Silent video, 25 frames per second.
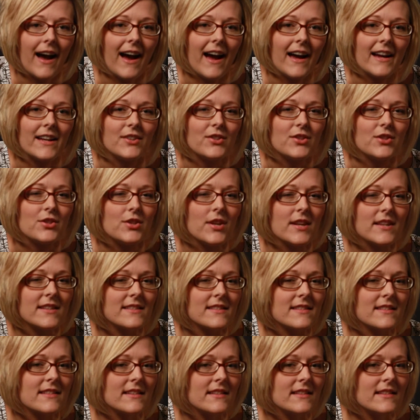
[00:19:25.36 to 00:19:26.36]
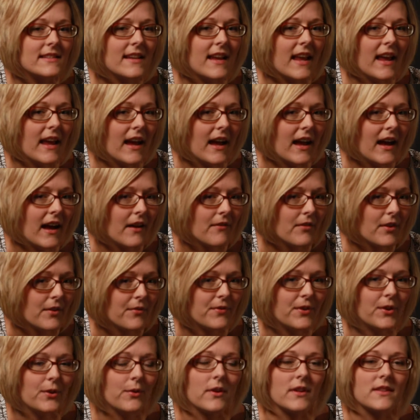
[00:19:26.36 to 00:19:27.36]
I just have a
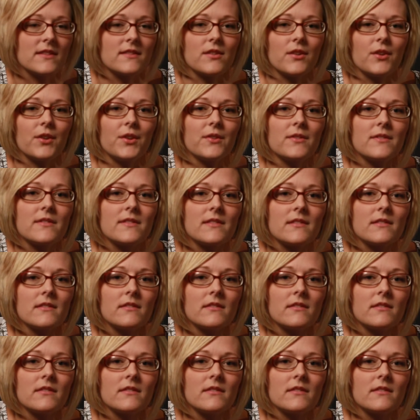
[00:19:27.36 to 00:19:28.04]
few concerns.